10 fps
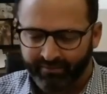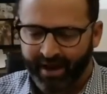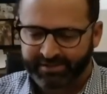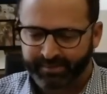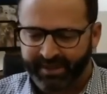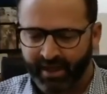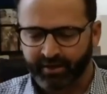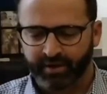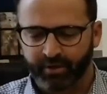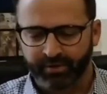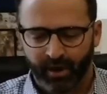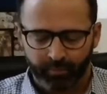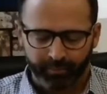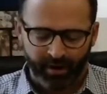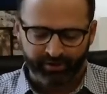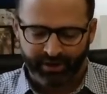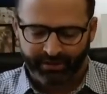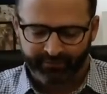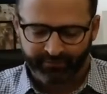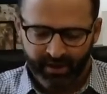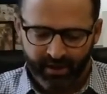hospitality hotel projects.